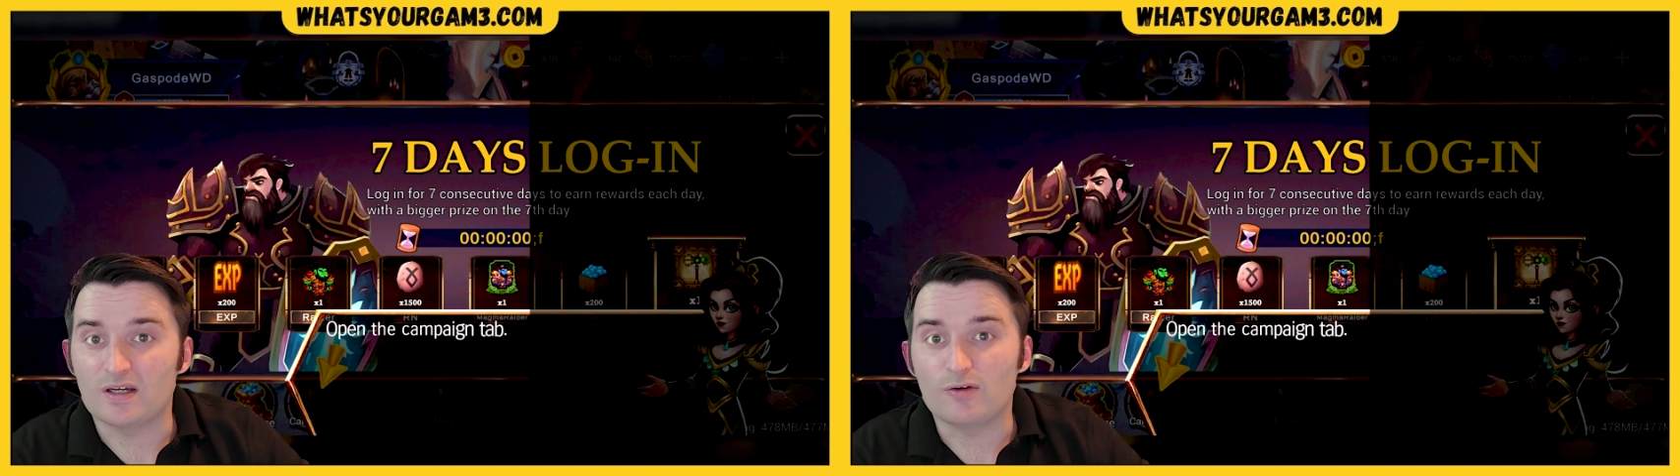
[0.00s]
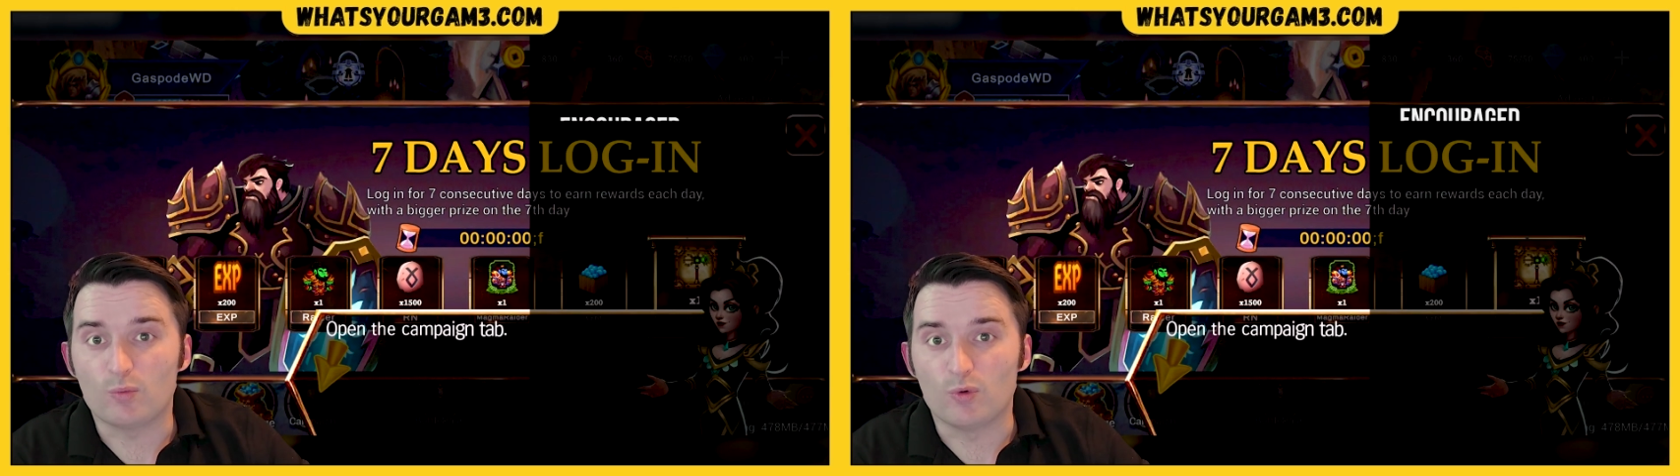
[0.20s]

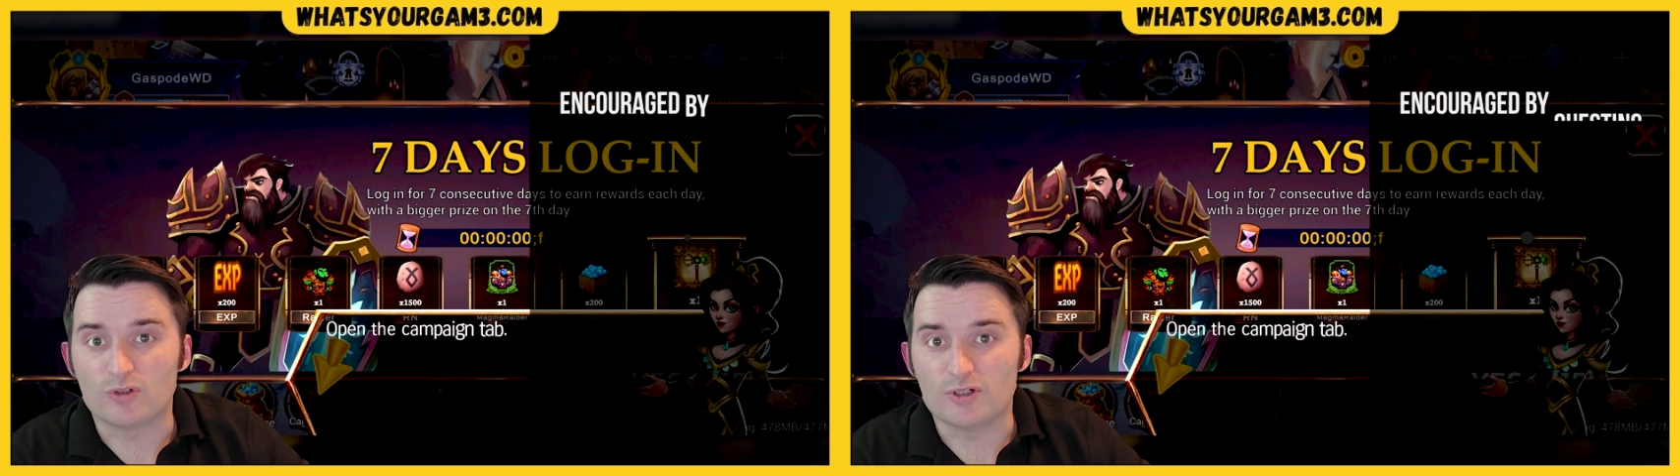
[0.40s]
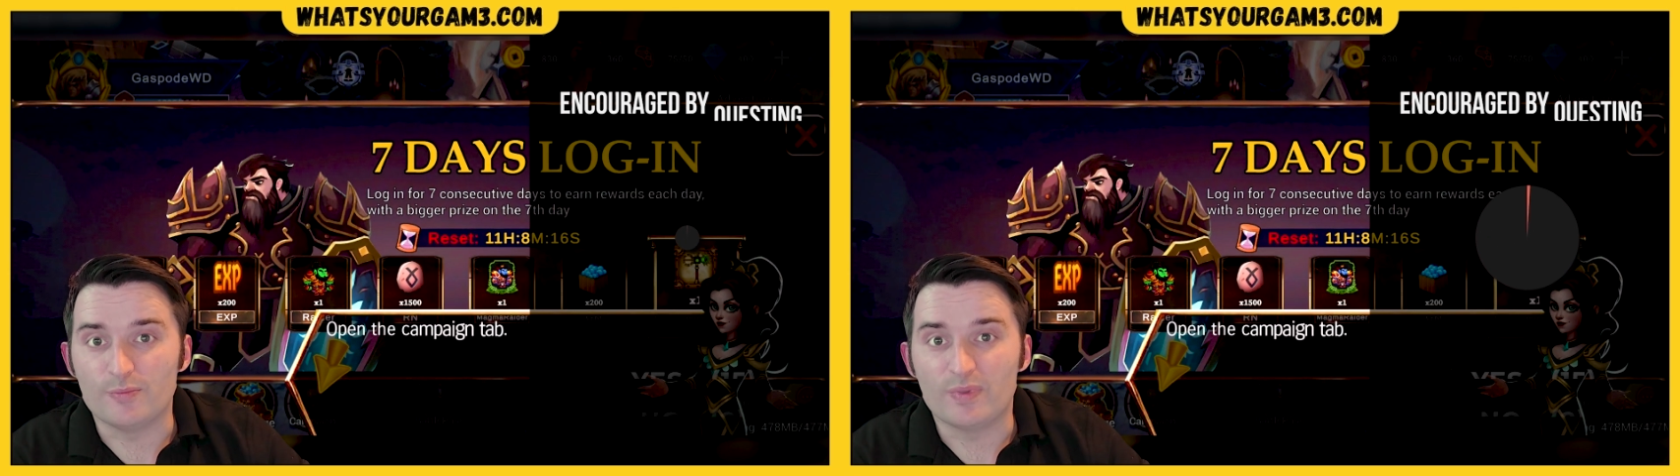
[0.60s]
and
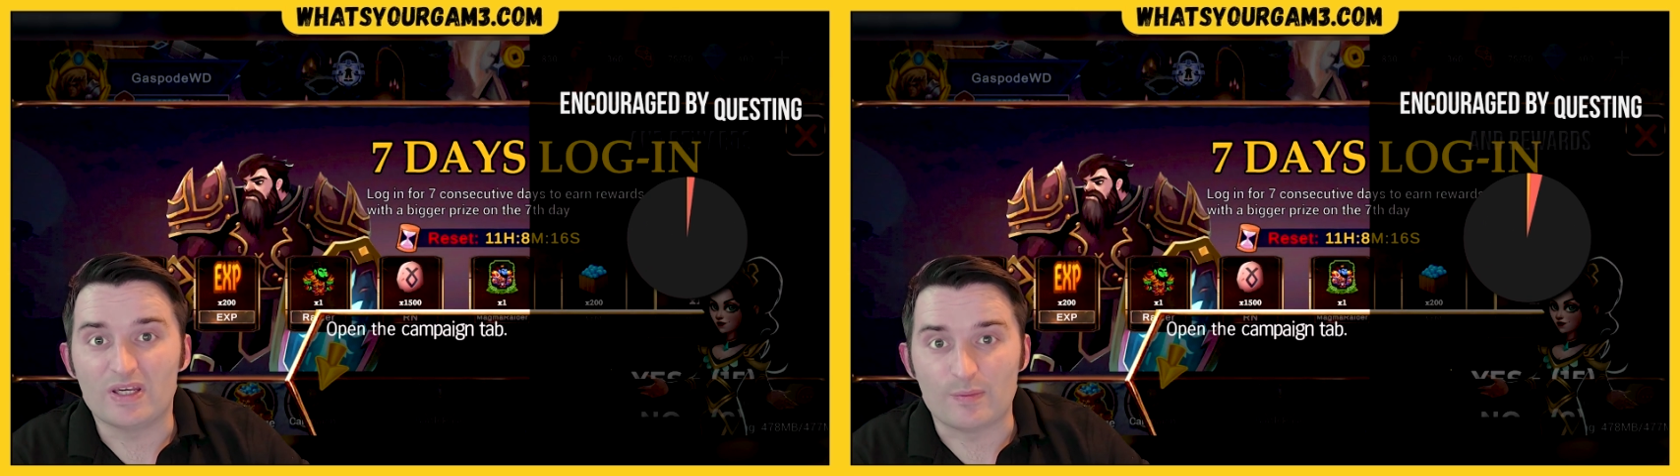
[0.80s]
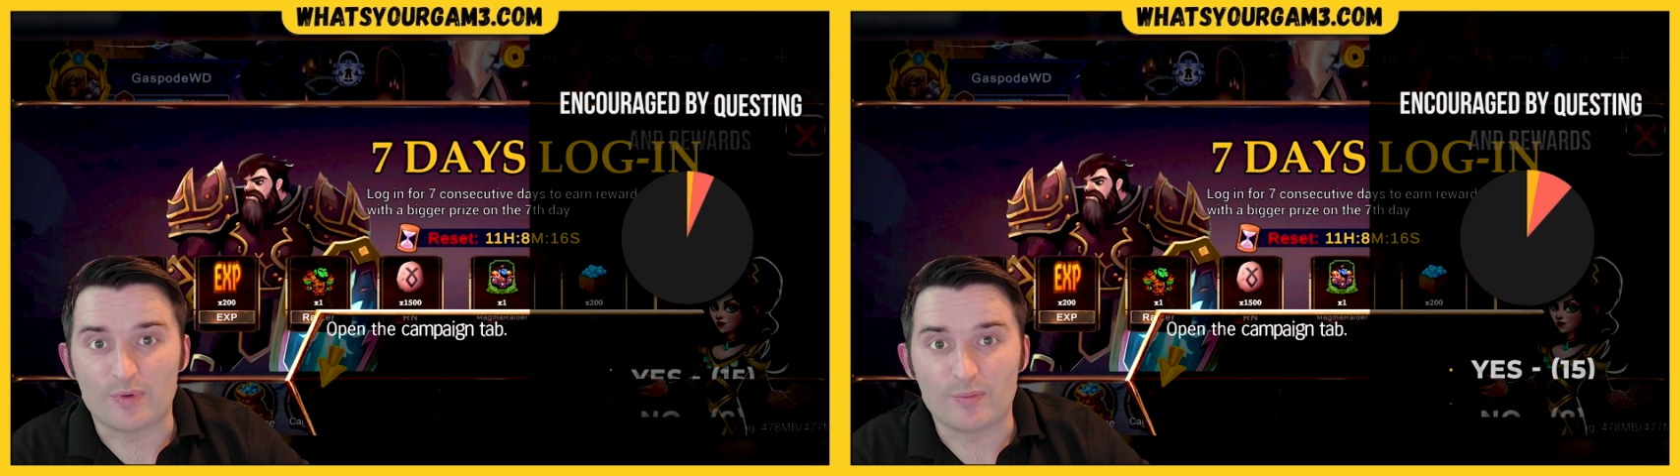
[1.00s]
rewards loop
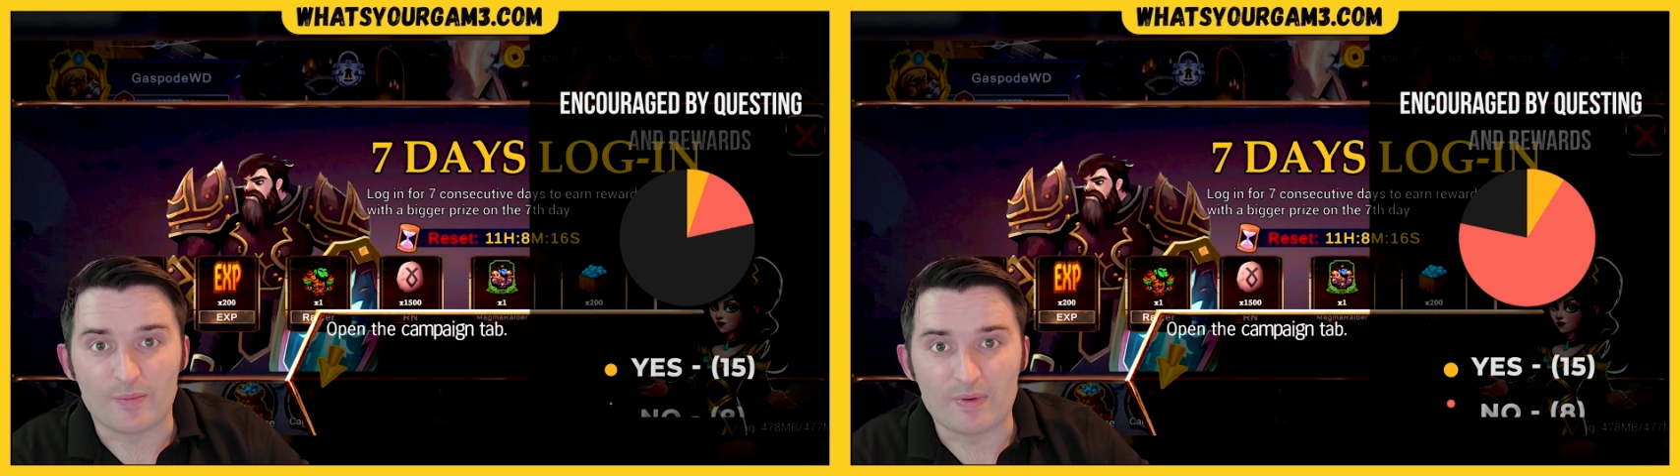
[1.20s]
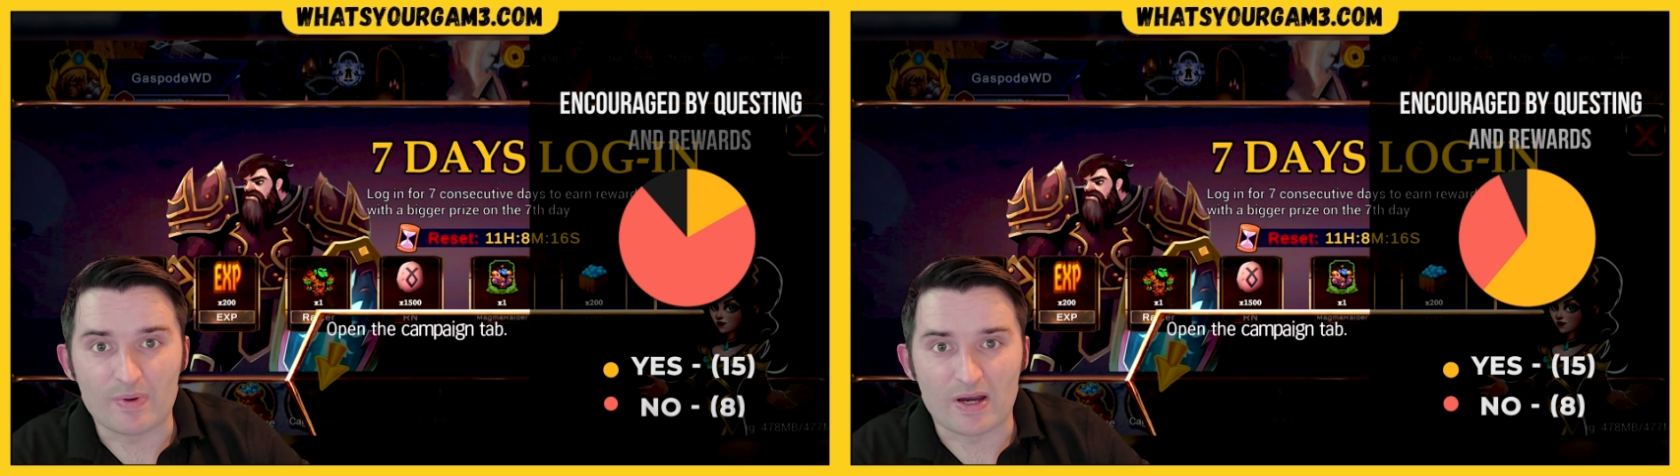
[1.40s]
keep them
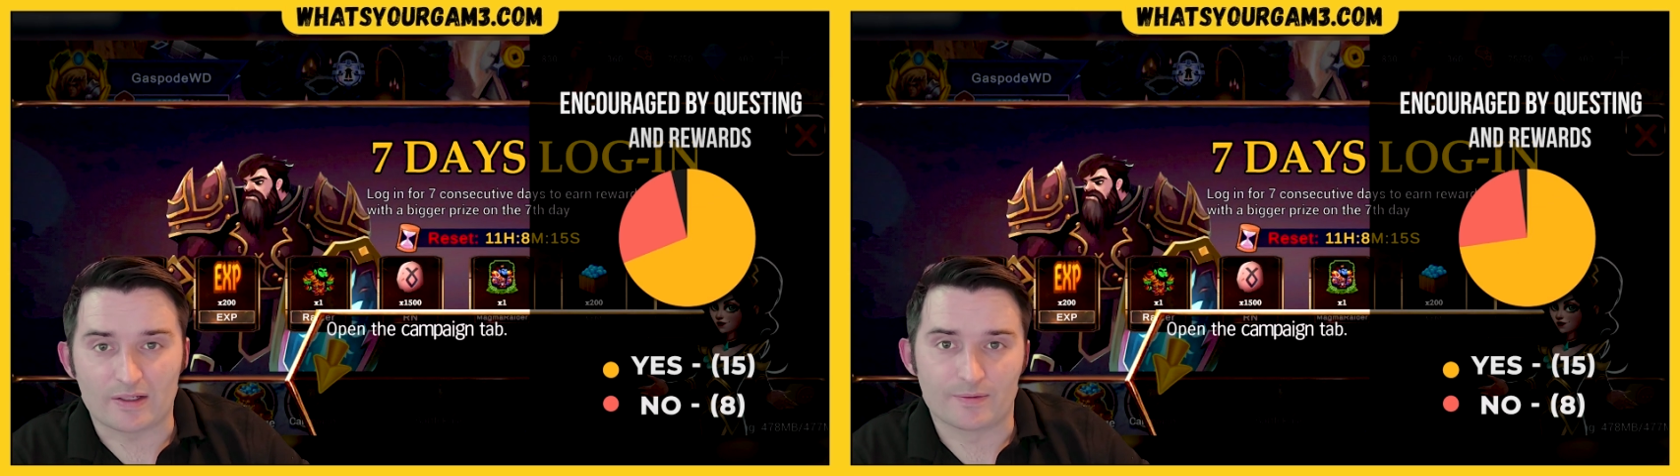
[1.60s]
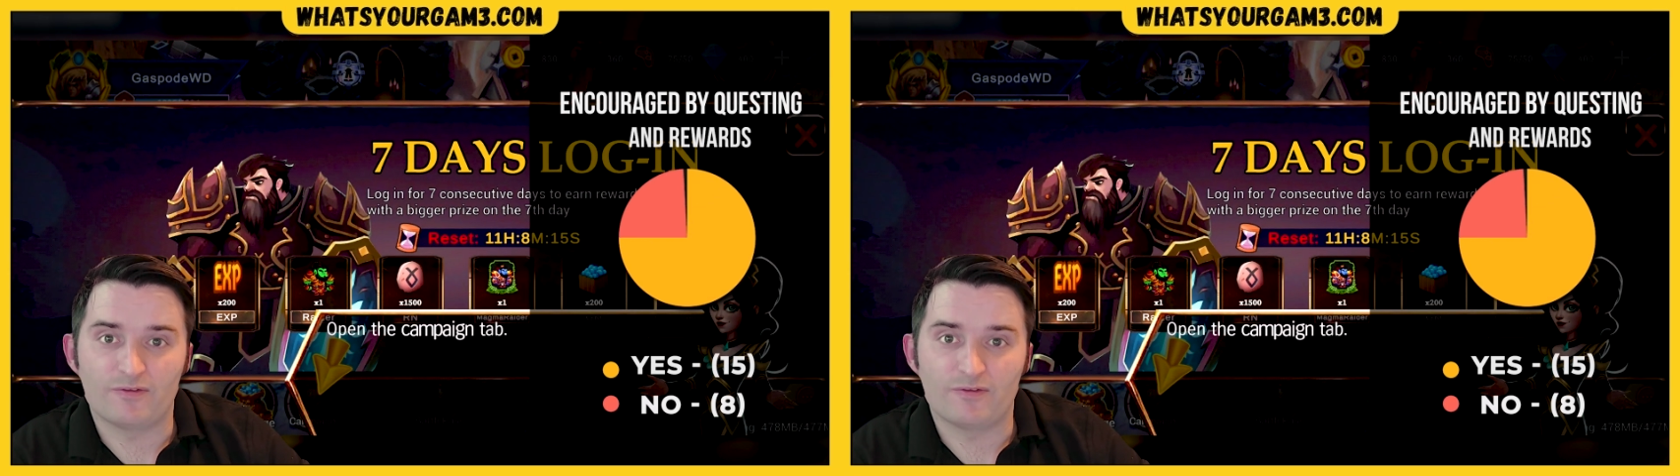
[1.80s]
coming back?